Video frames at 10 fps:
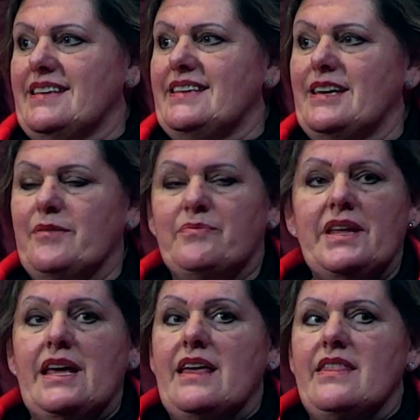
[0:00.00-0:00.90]
Yep.
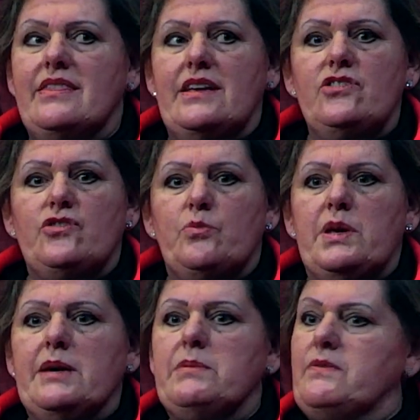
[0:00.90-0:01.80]
Then you just
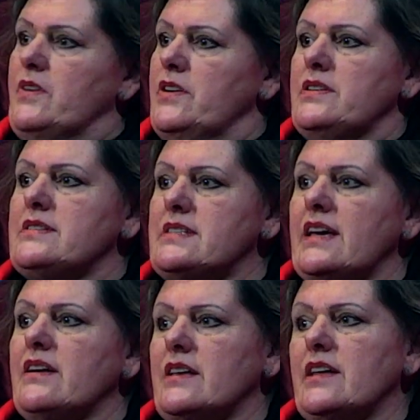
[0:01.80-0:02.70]
pick up the phone and
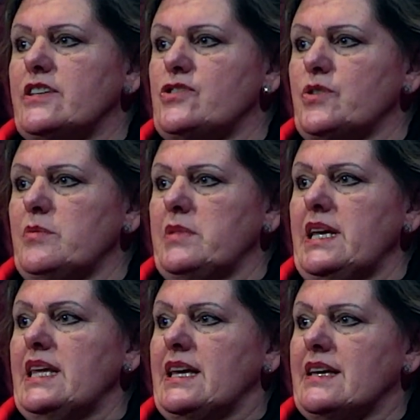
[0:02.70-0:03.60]
say, I'd like to join a
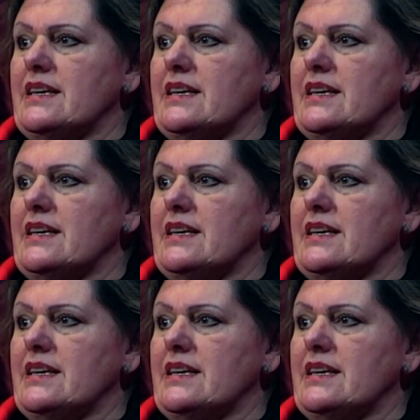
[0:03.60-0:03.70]
meeting.